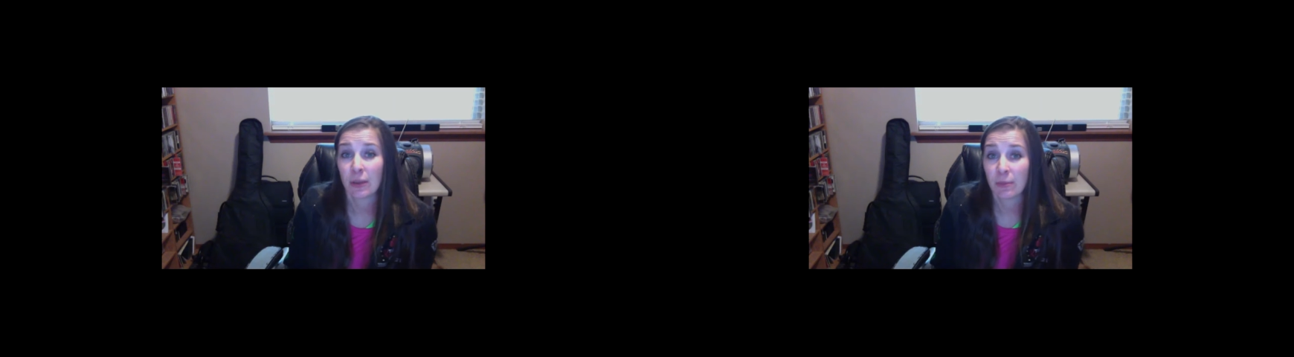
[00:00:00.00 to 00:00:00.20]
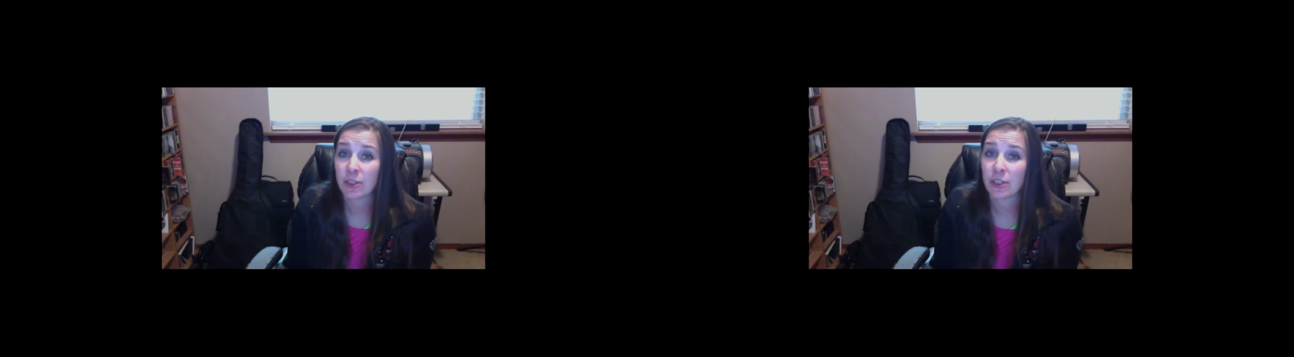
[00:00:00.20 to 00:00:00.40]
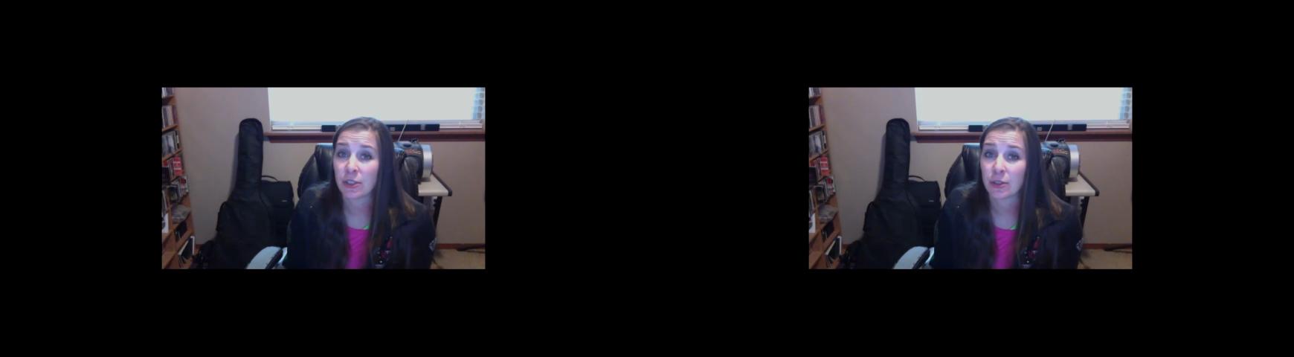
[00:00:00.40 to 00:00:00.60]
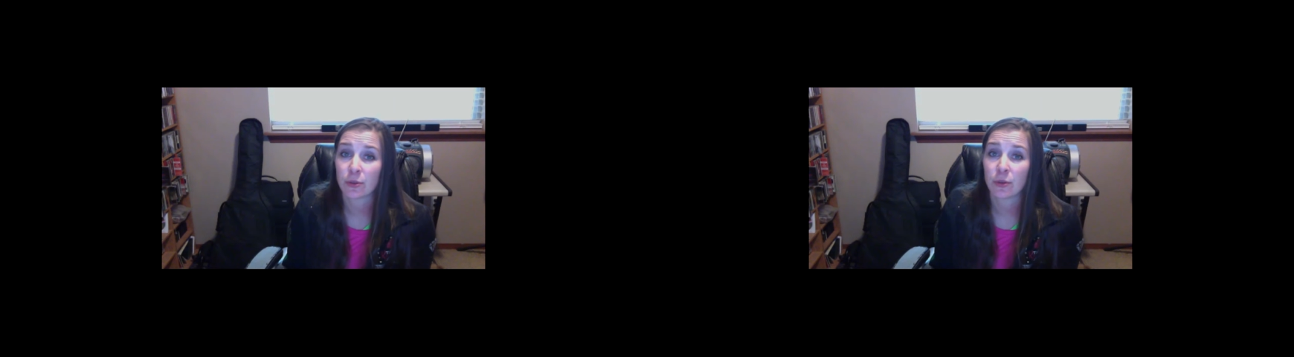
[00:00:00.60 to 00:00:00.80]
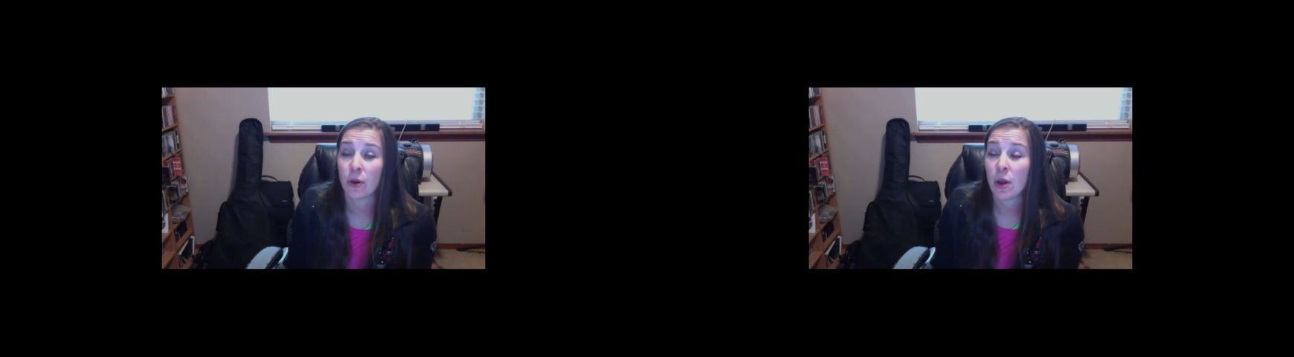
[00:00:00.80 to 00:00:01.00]
images
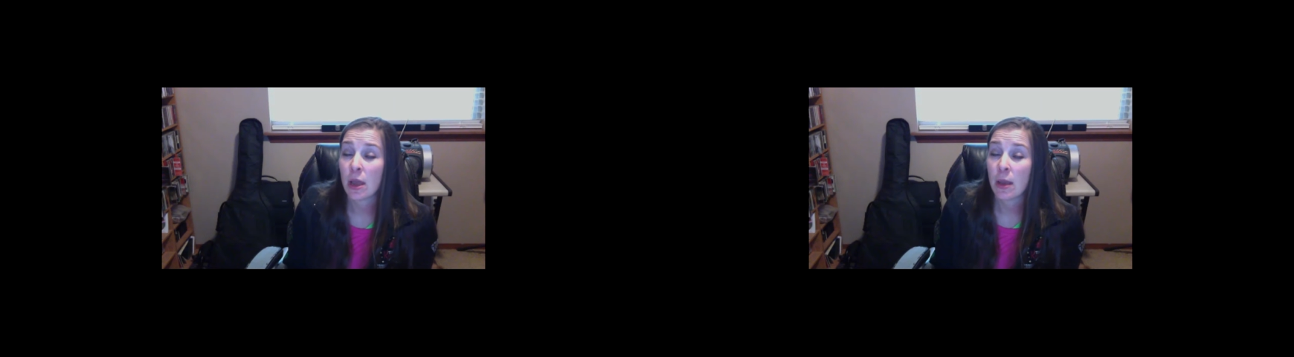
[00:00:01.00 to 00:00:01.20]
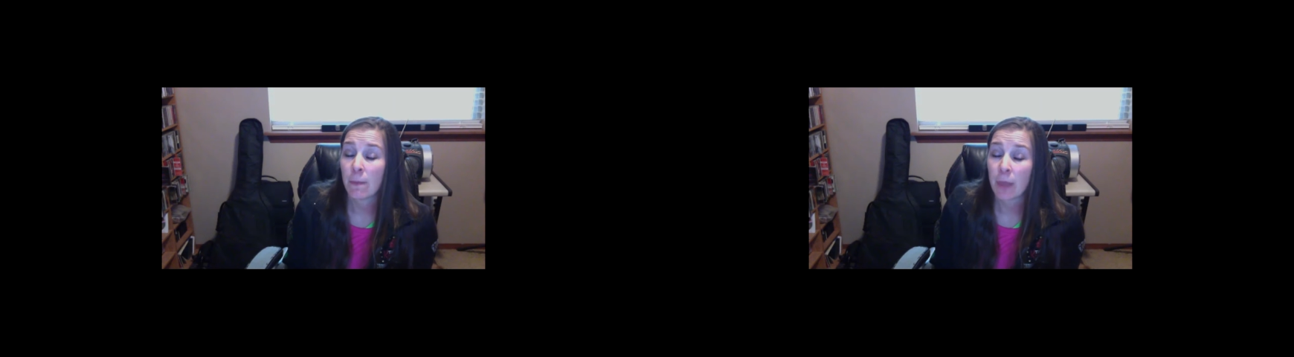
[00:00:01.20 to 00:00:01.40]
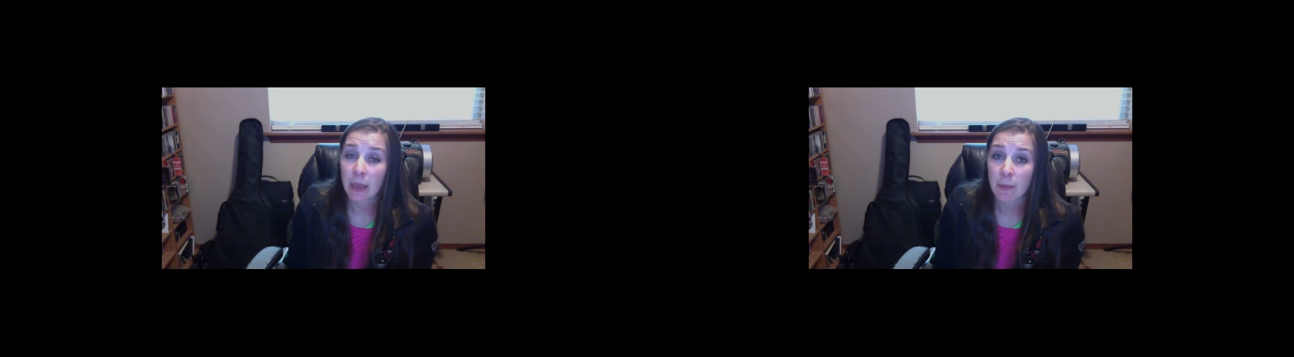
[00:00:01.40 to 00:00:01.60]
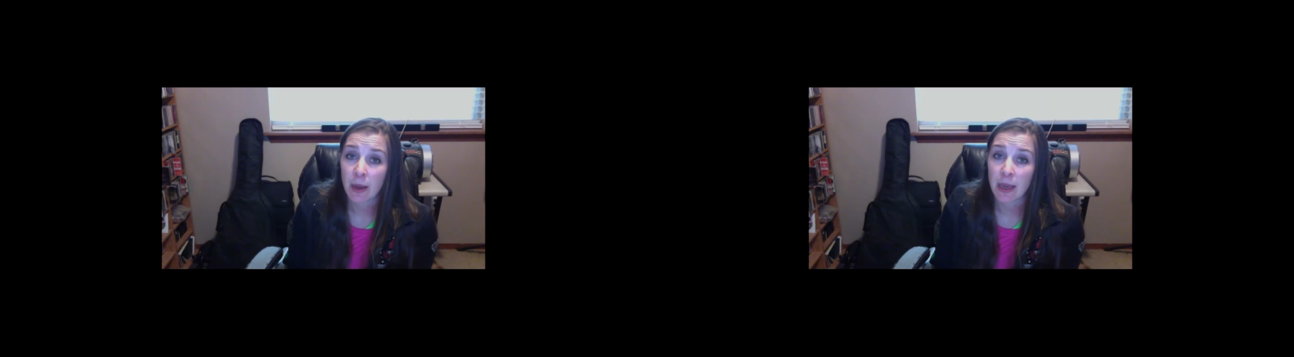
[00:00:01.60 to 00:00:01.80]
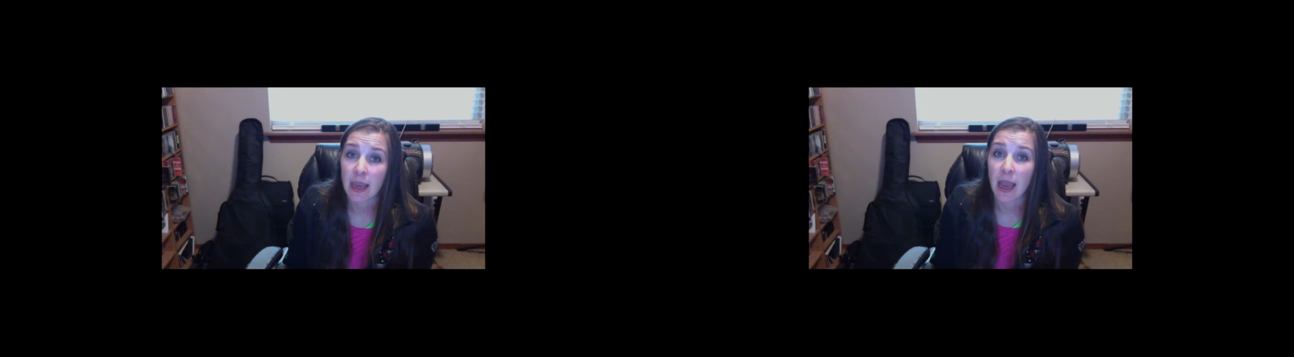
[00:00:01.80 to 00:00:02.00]
through PicMonkey.